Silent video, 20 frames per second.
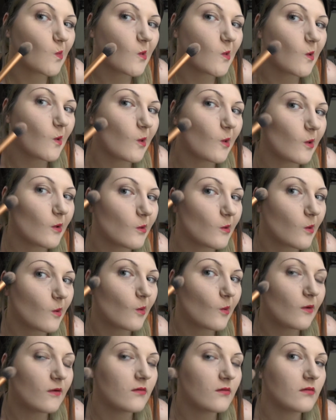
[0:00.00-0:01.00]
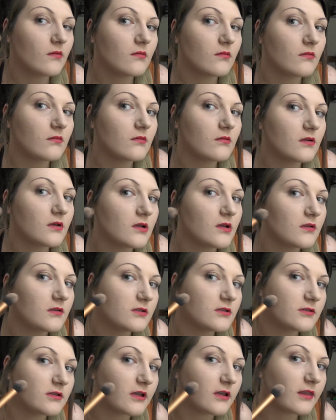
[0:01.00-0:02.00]
So you can sort of
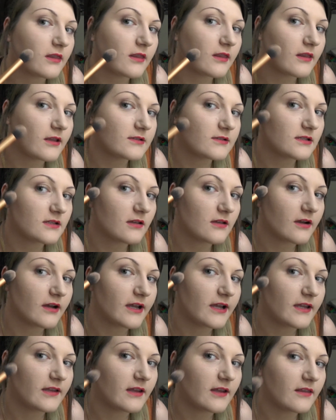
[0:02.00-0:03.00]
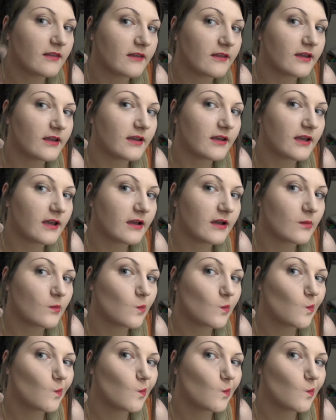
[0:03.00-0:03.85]
see that there's a line there now,